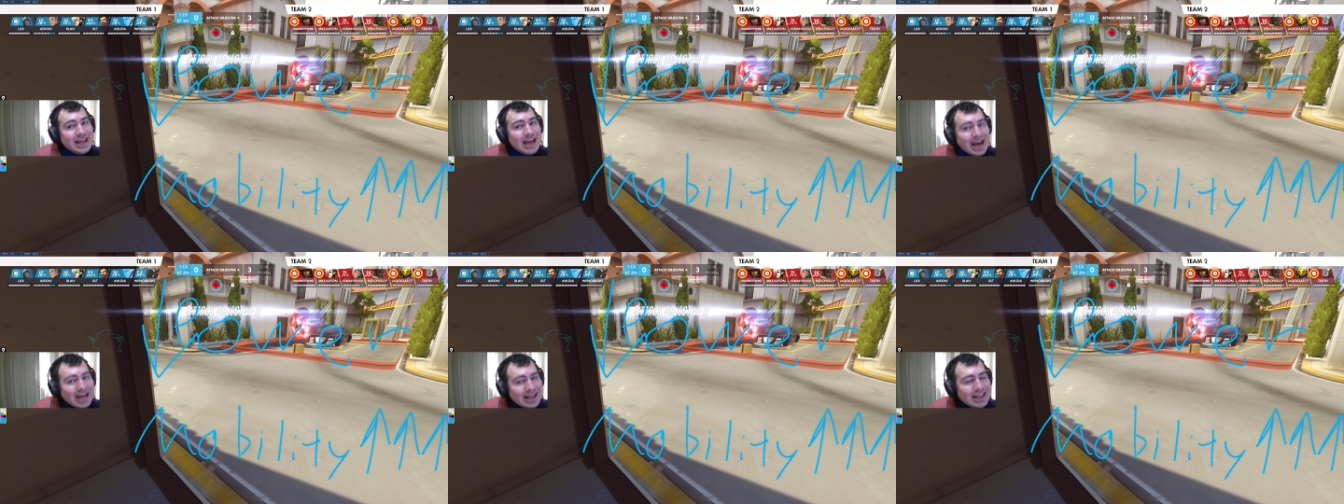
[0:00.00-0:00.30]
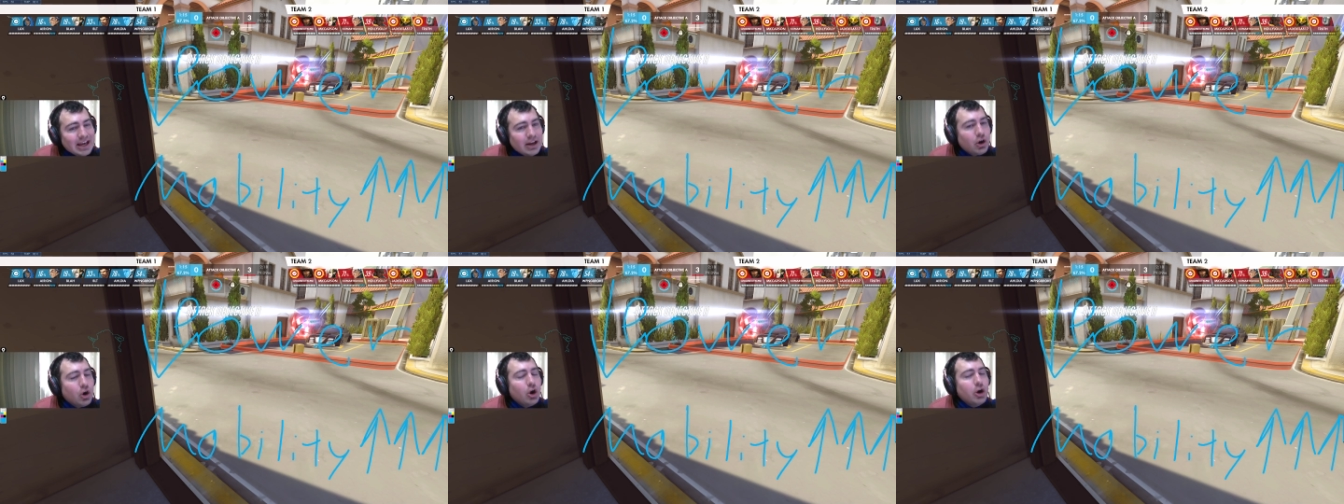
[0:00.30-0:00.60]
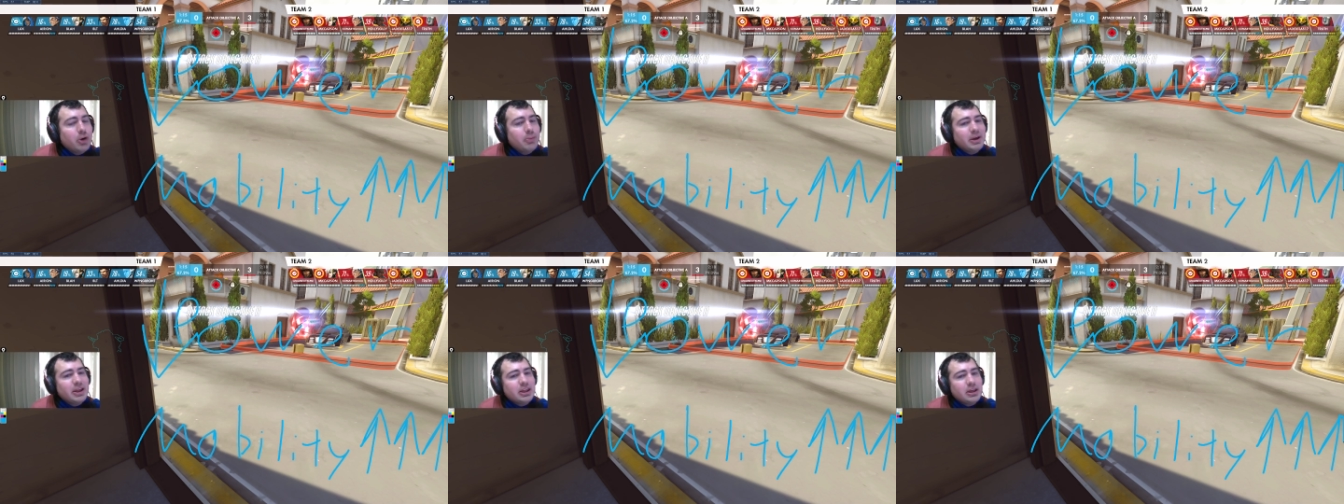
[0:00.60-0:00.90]
that
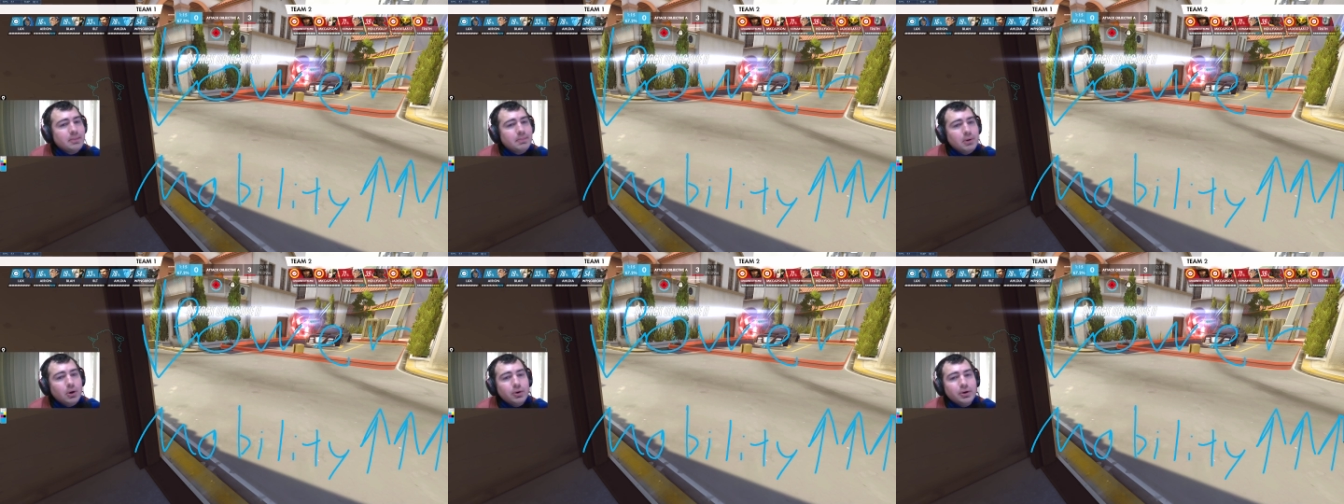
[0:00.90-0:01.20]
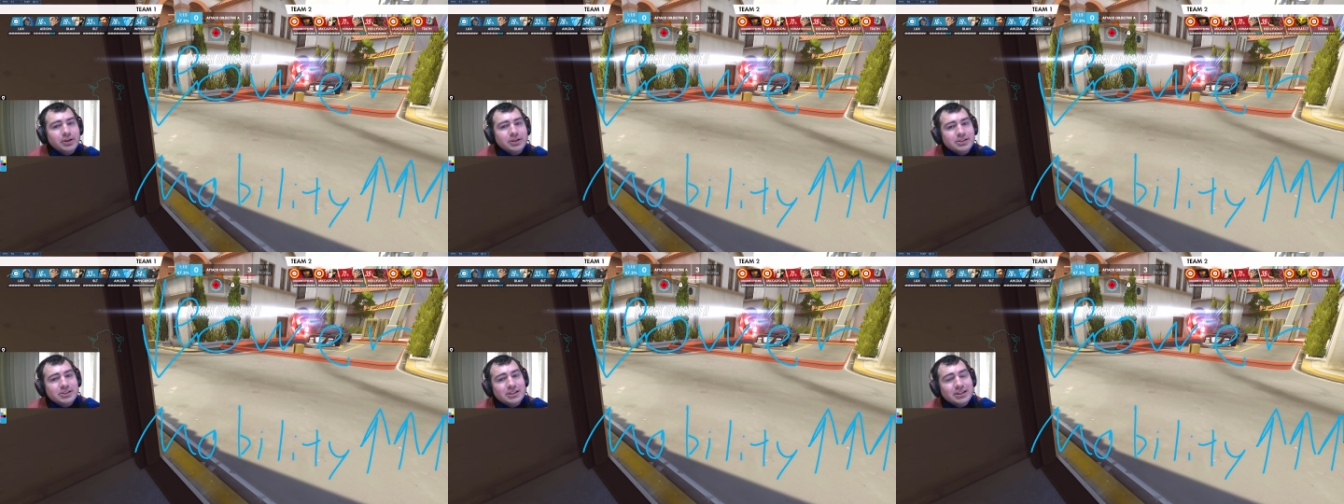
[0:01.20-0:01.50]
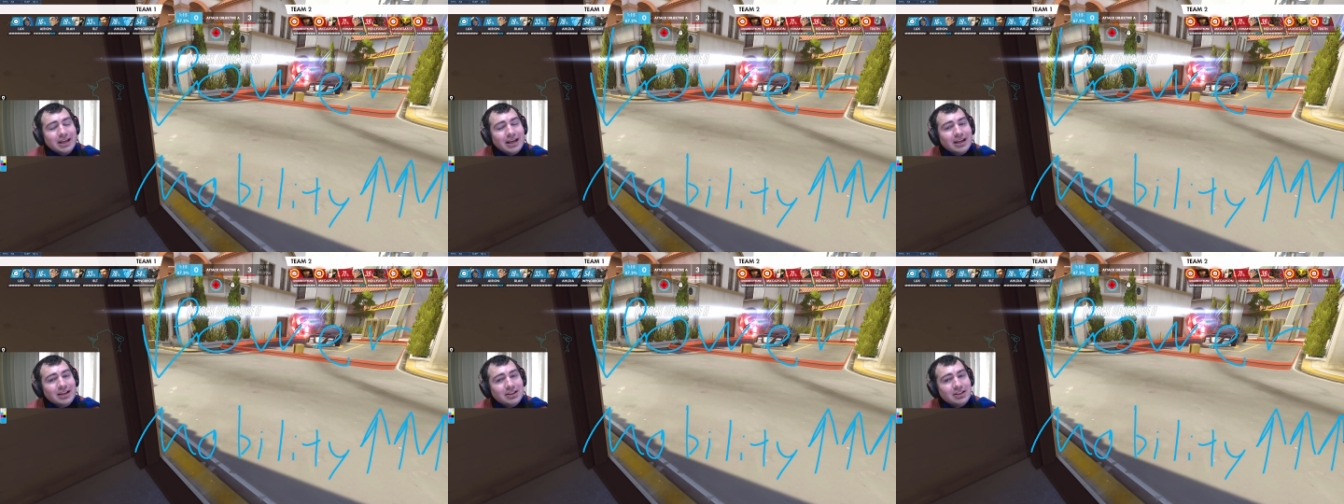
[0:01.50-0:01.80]
hard by the opponents
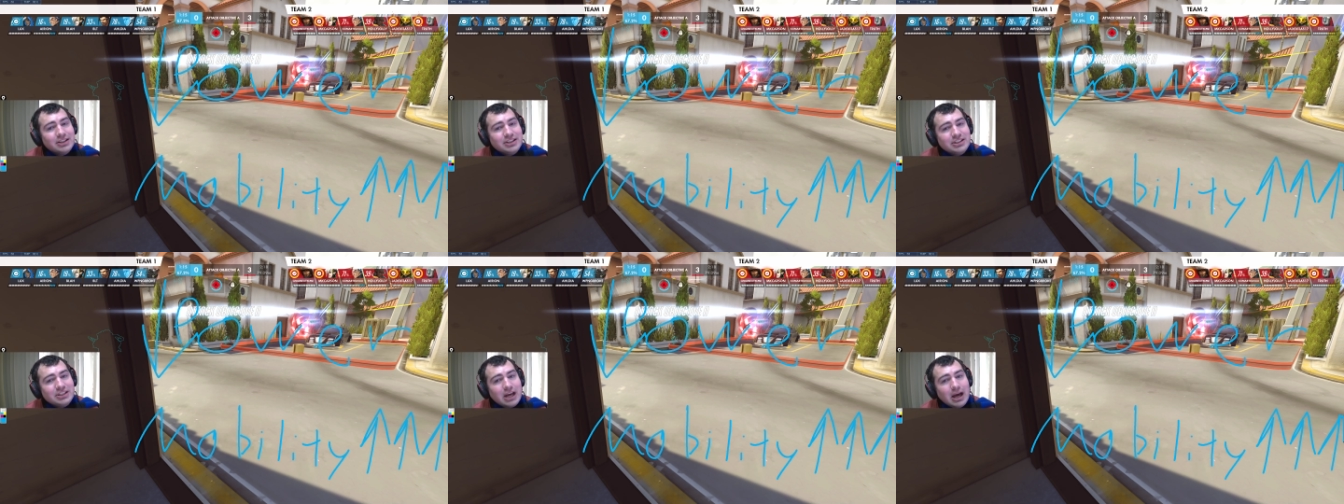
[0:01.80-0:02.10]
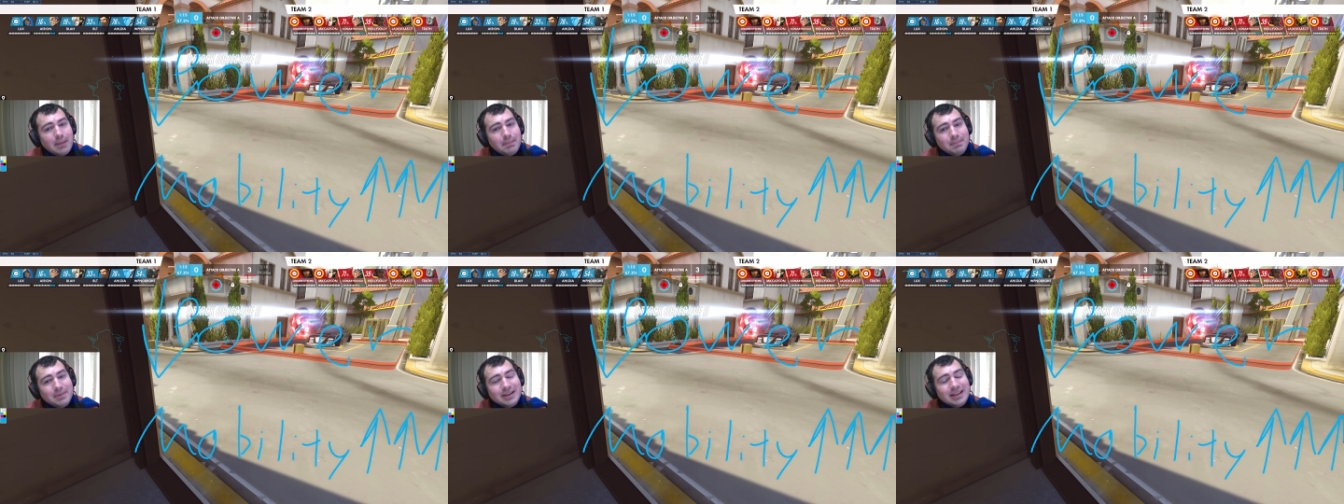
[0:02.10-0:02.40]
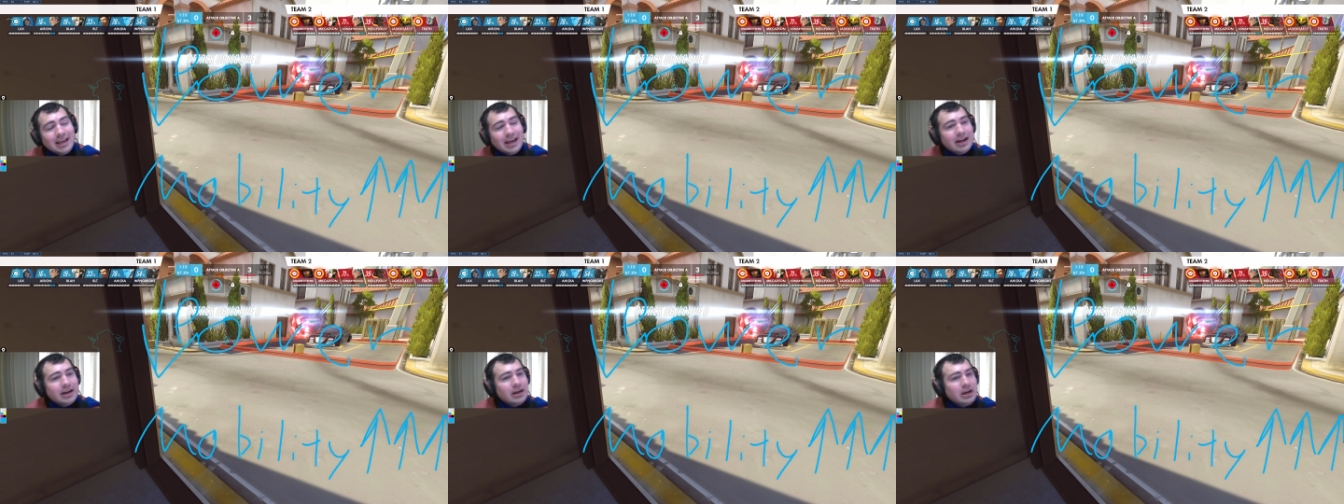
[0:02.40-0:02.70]
and get cleaned up and
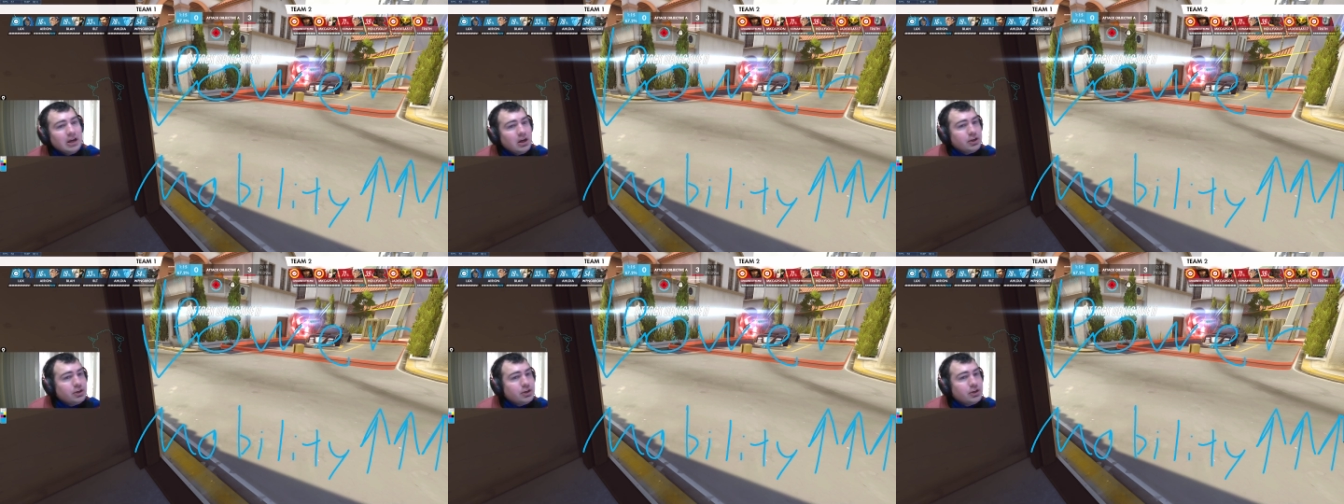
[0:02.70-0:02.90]
get